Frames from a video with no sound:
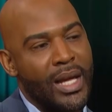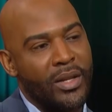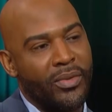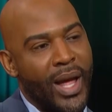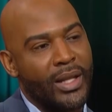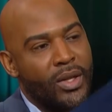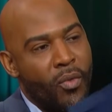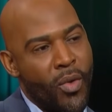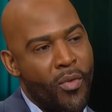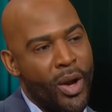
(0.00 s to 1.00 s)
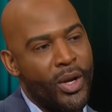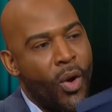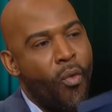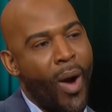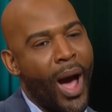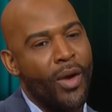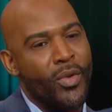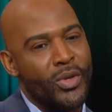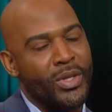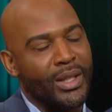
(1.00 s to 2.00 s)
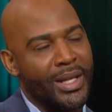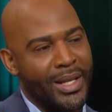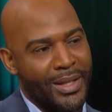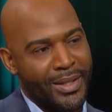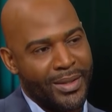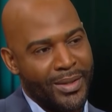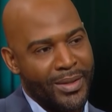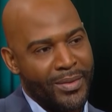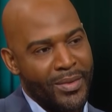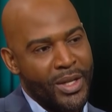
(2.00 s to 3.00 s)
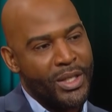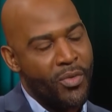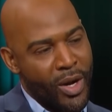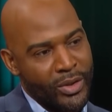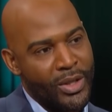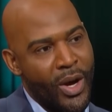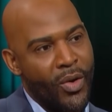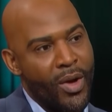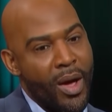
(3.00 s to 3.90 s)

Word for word: not deflect. We want to know why would you delete it? She wants to know